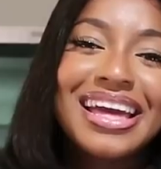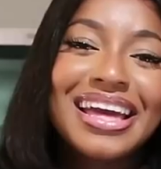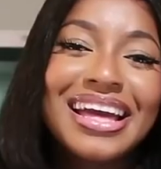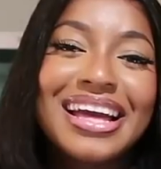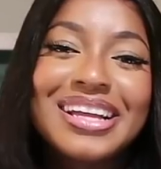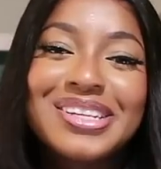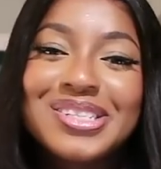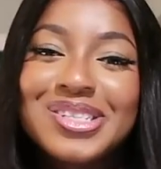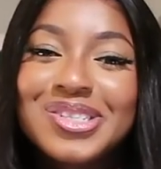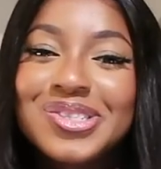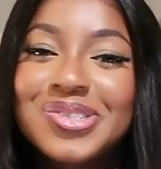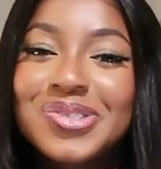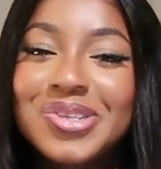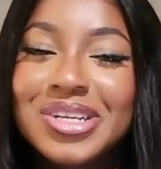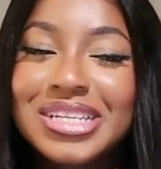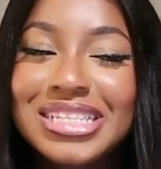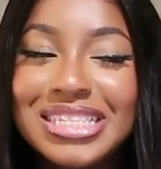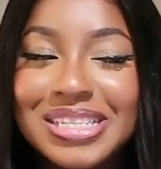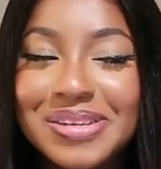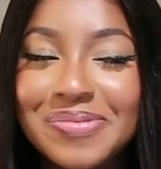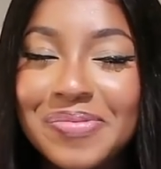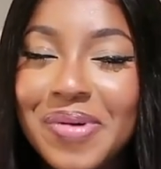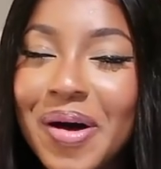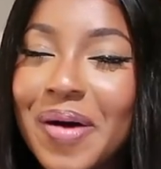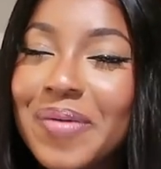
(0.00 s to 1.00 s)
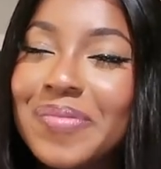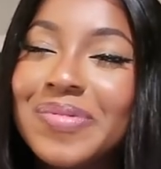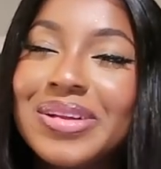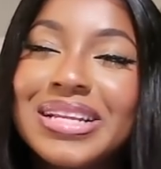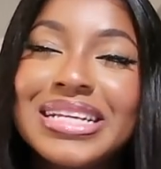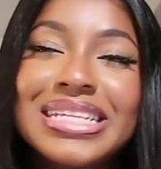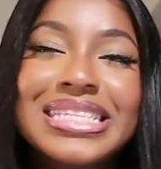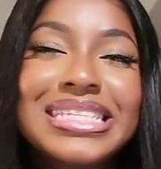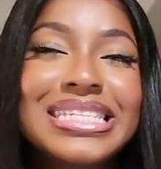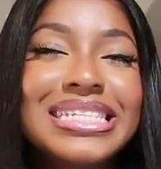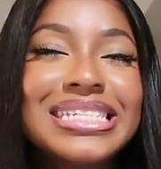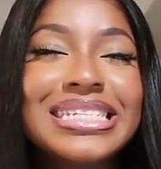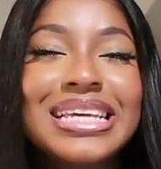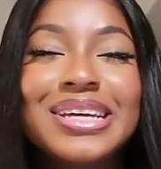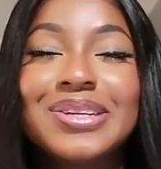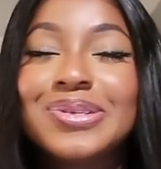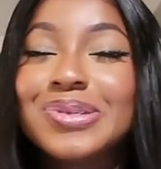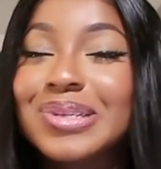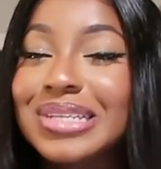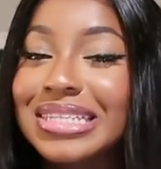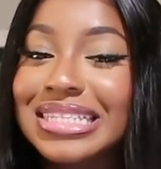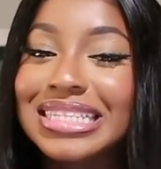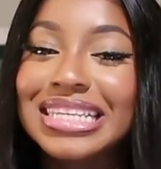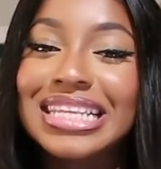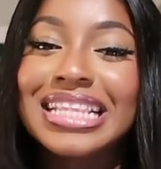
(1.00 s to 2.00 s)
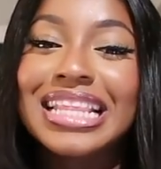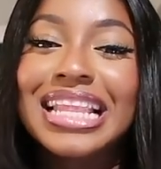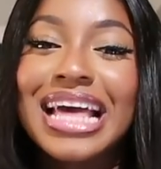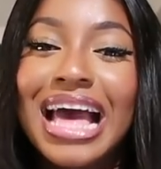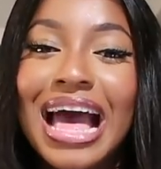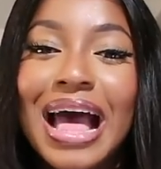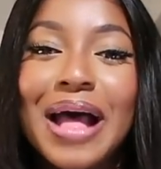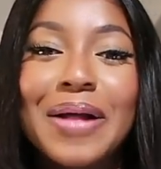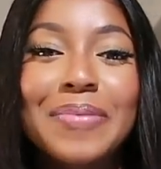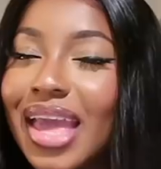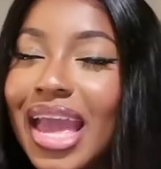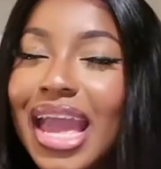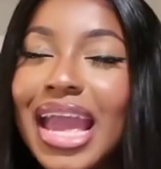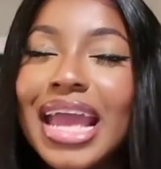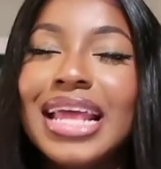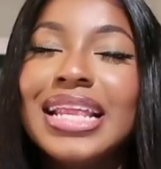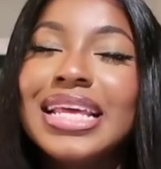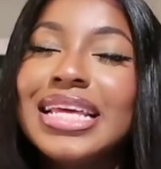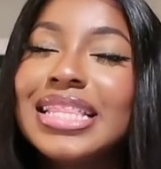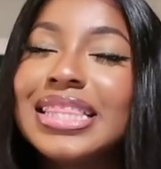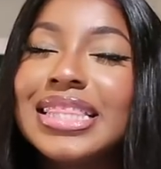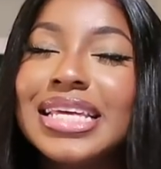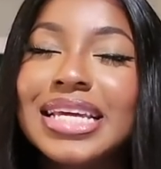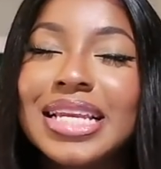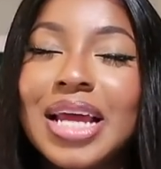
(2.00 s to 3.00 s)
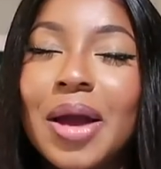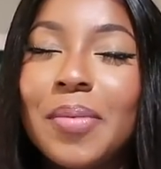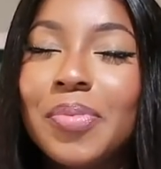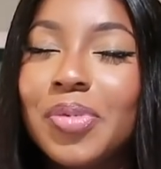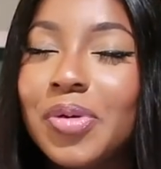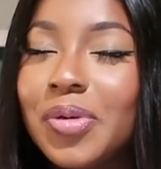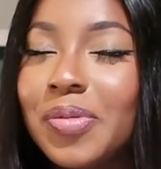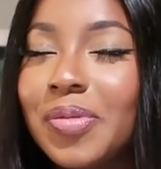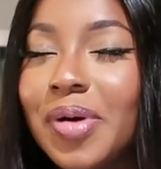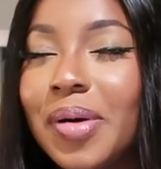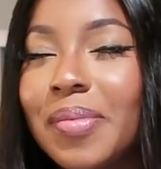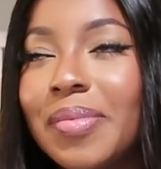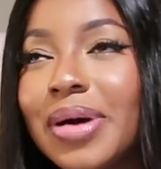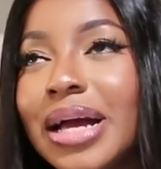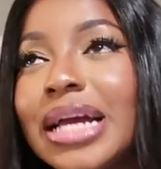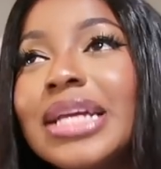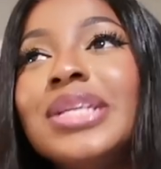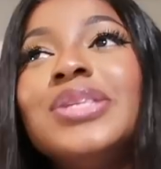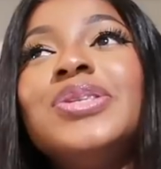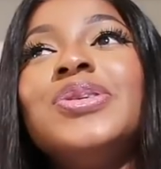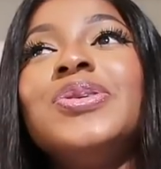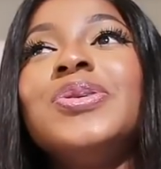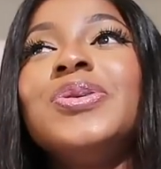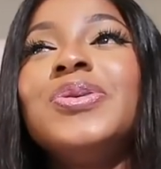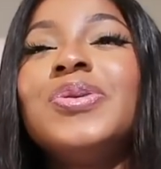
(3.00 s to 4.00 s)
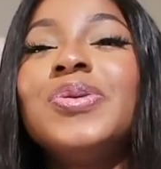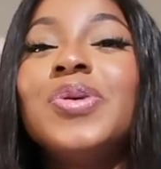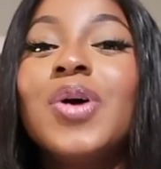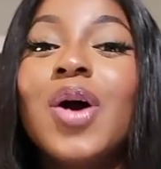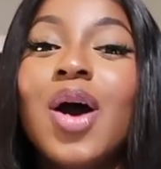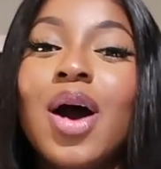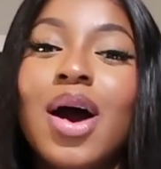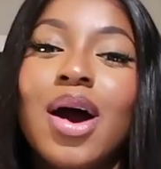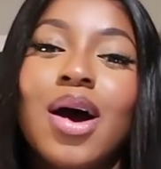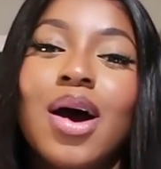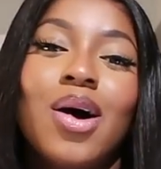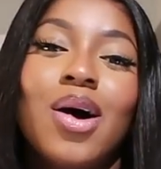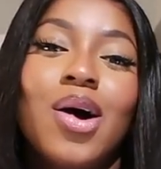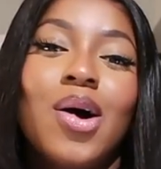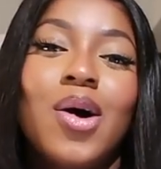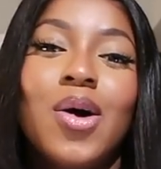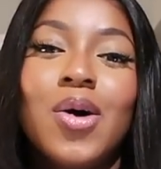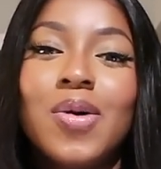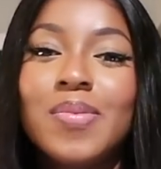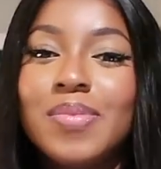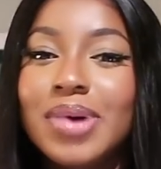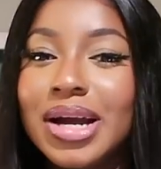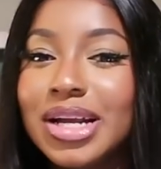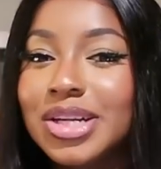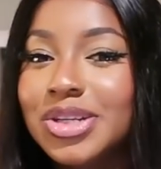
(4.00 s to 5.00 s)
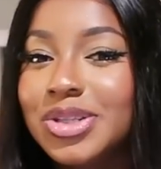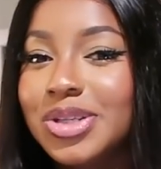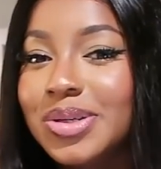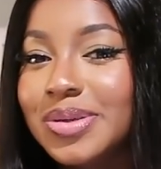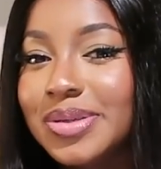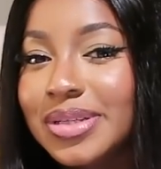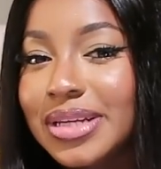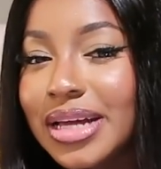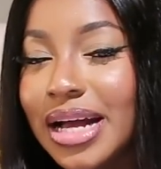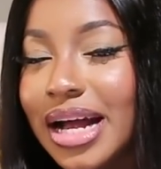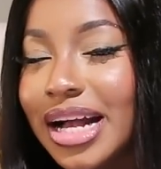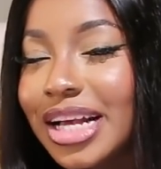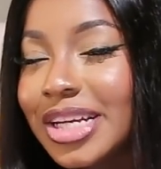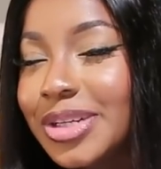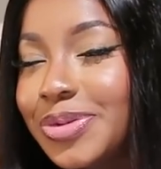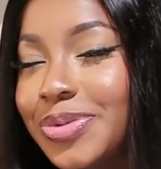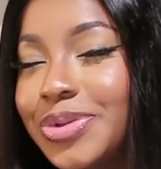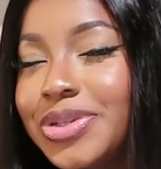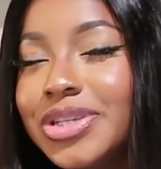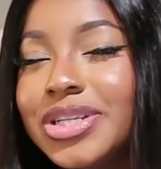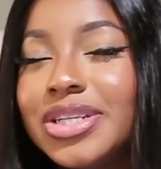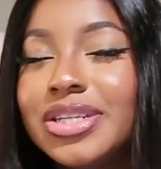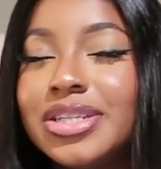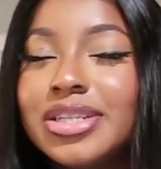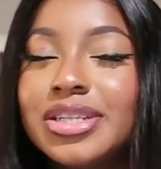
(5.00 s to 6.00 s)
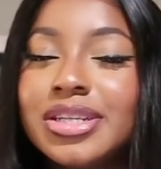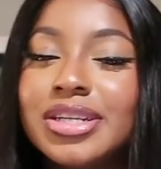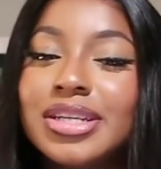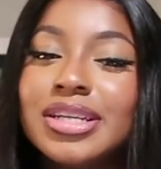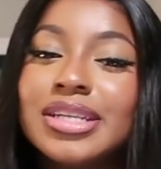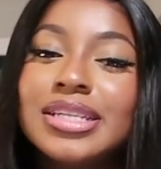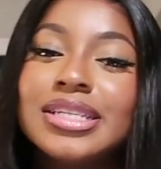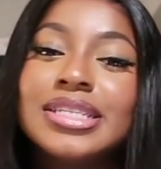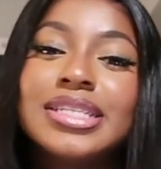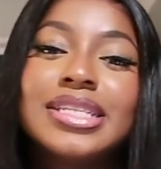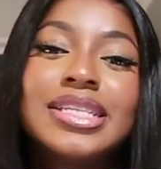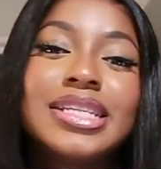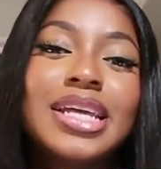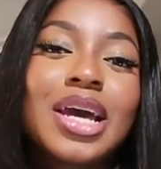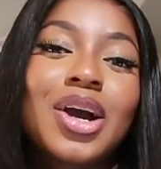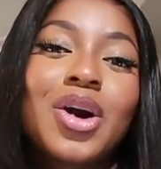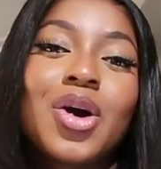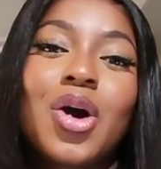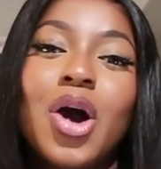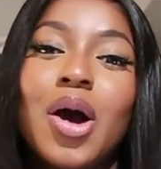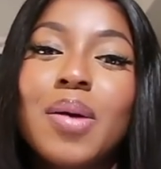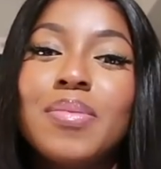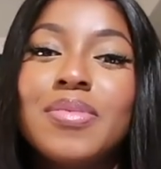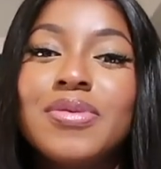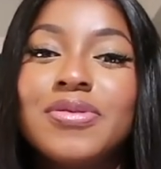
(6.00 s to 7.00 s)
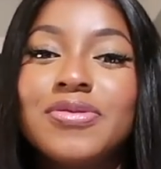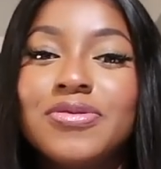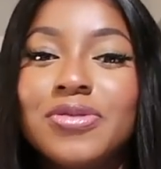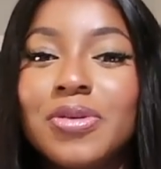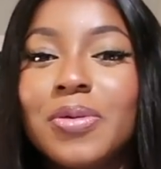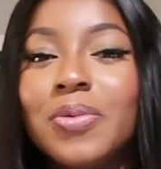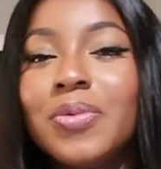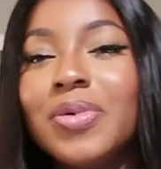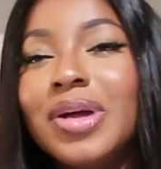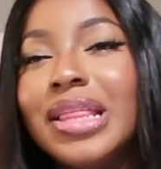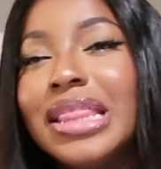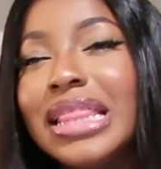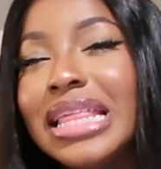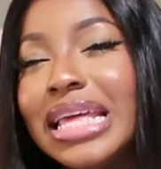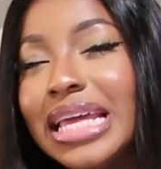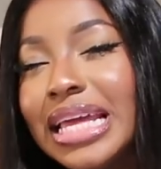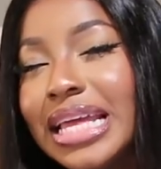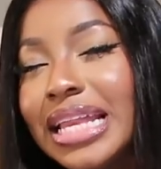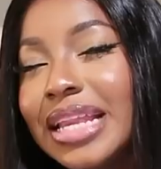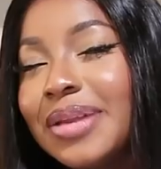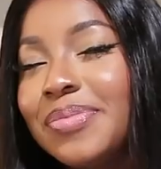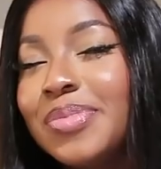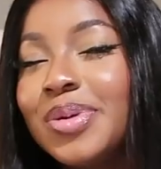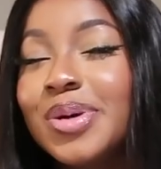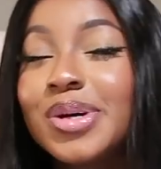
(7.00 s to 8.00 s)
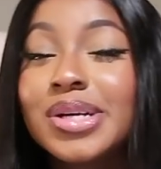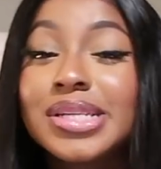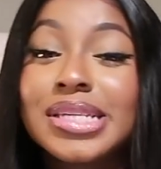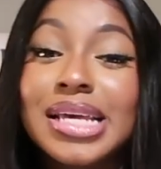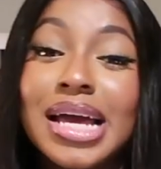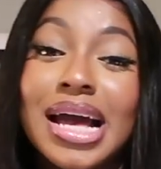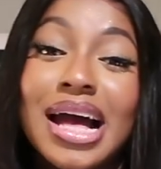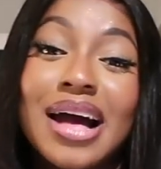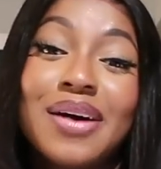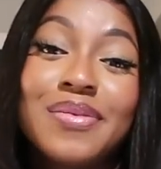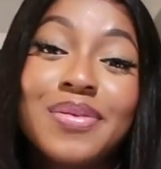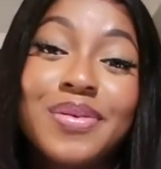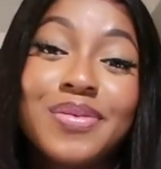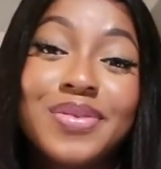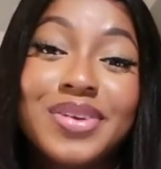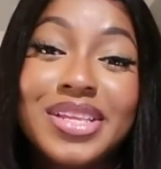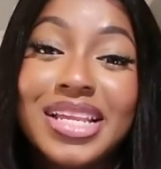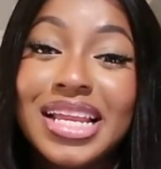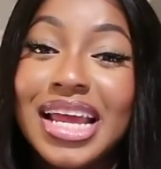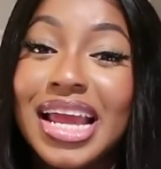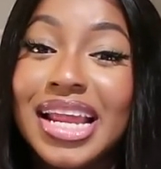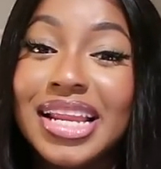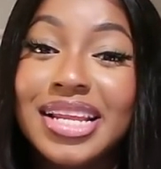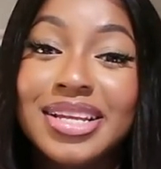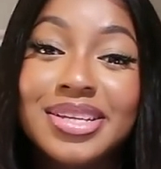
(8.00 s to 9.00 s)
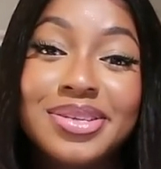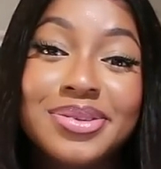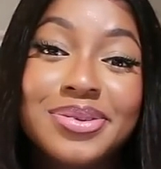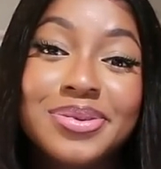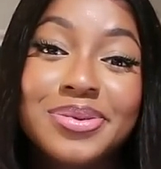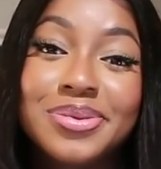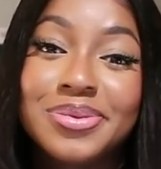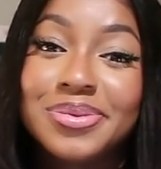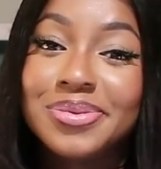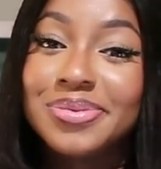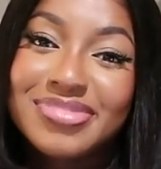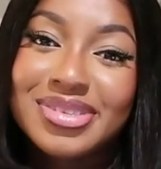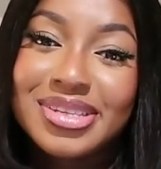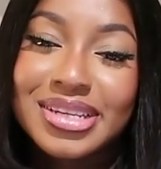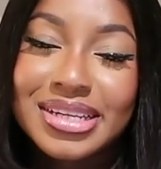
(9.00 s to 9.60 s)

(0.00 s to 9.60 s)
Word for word: Yeah, just trusting my abilities and trusting that anything I put my mind to, all my dreams and aspirations, they're coming from within, because I have everything I need to